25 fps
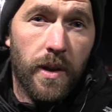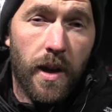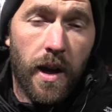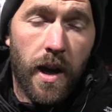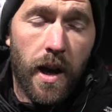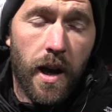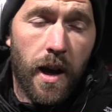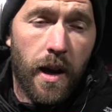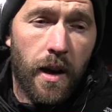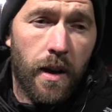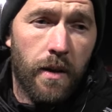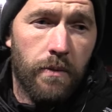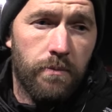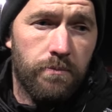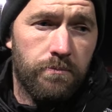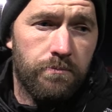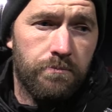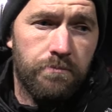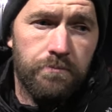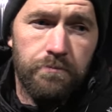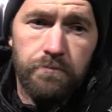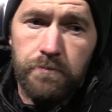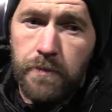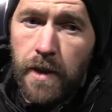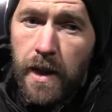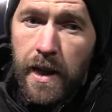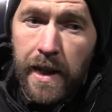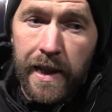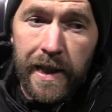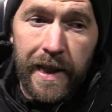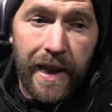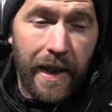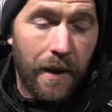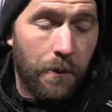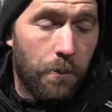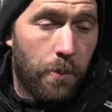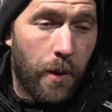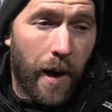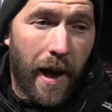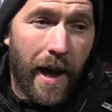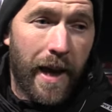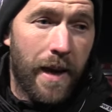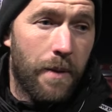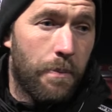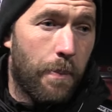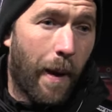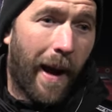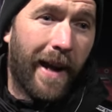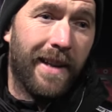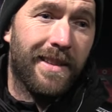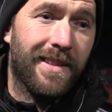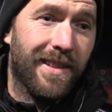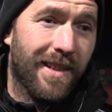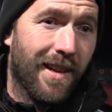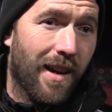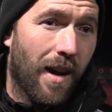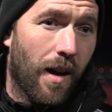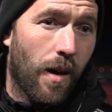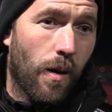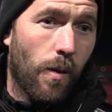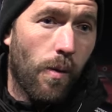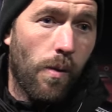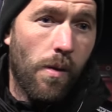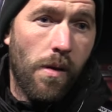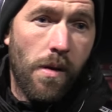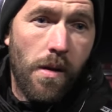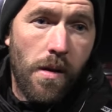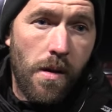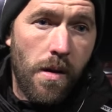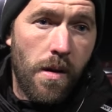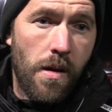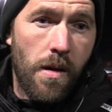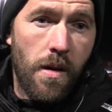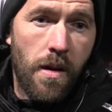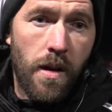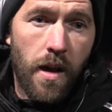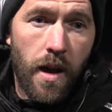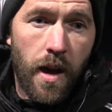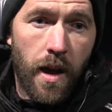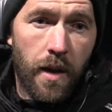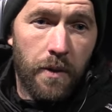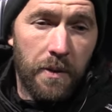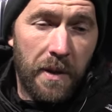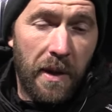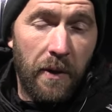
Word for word: Um, link play back to goal, um,